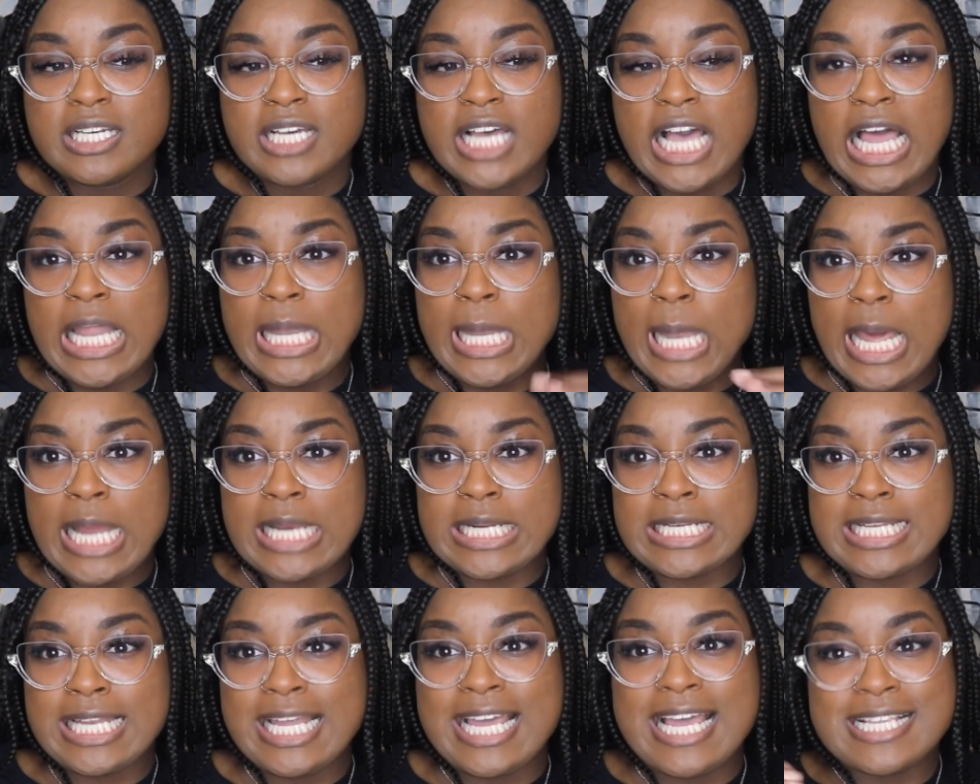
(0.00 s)
a lot
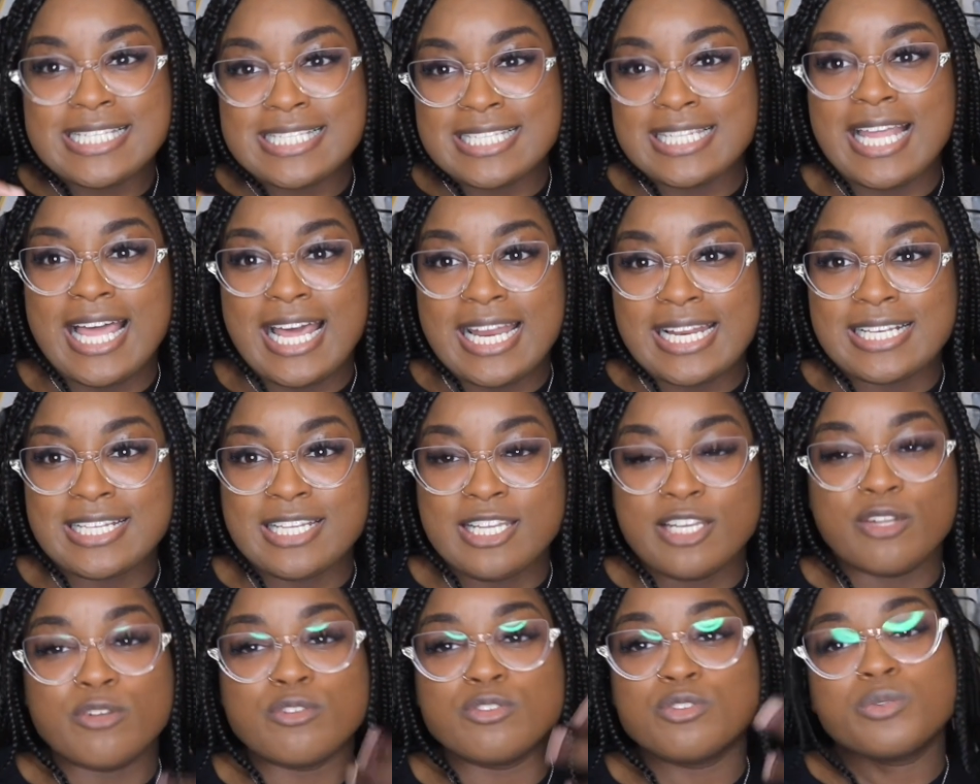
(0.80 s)
of class, a lot of
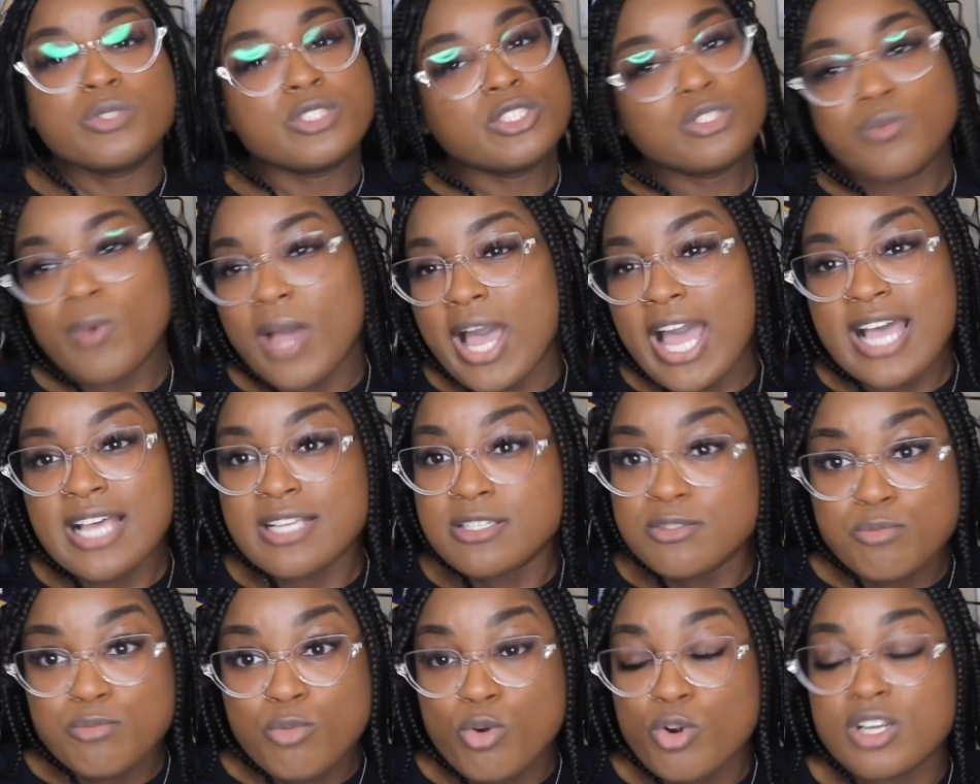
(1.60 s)
clinicals, which is why
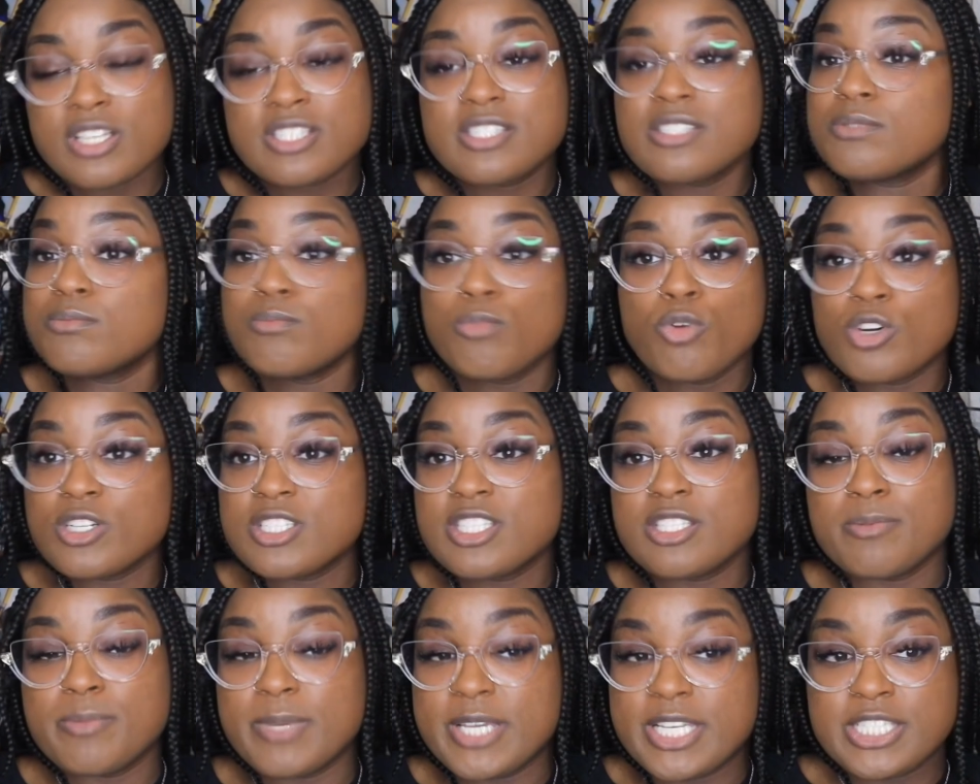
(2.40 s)
it's more
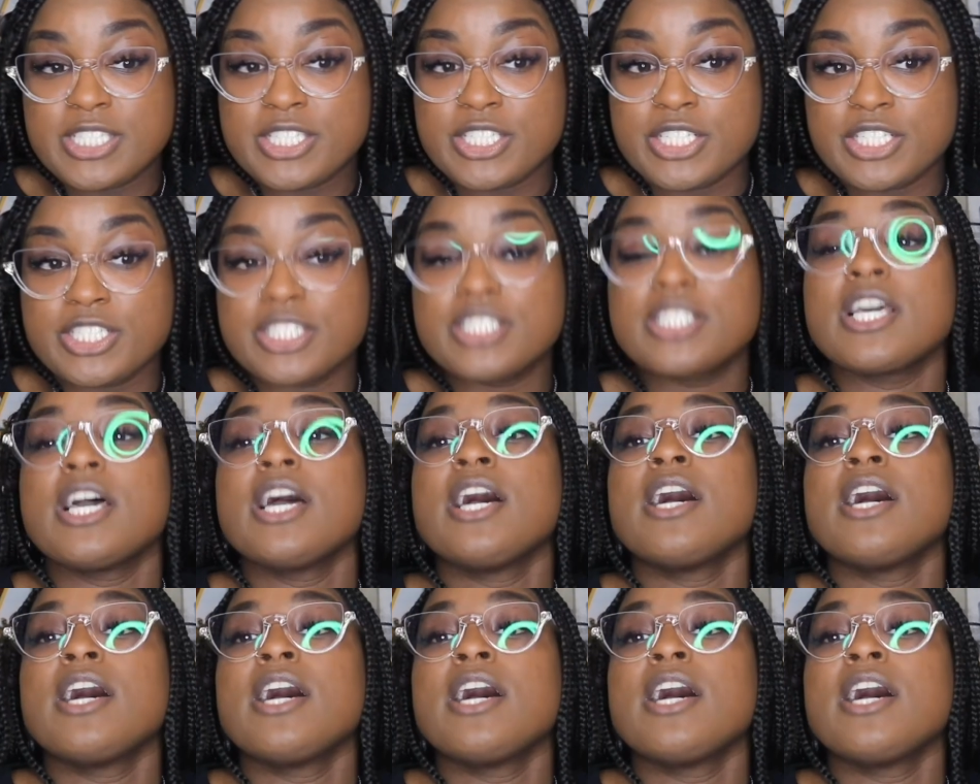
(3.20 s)
semesters.